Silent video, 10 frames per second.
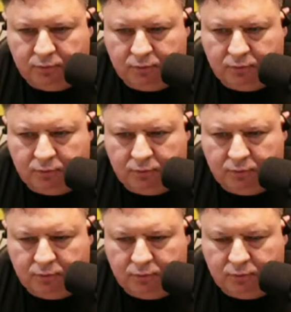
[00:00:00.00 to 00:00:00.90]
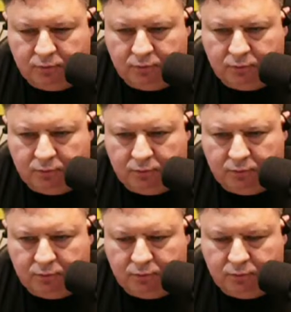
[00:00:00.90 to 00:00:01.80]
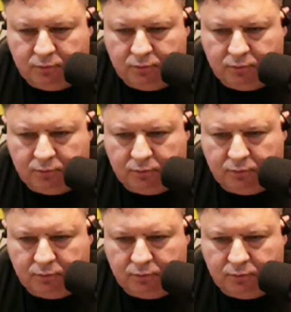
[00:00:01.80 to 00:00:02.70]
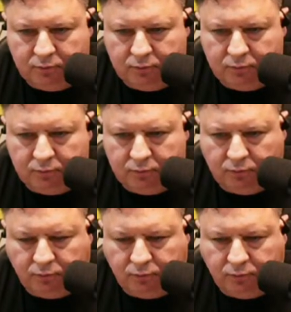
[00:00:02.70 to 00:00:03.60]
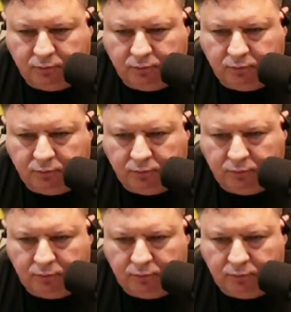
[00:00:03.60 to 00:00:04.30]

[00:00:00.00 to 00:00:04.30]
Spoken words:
The person shown says nothing.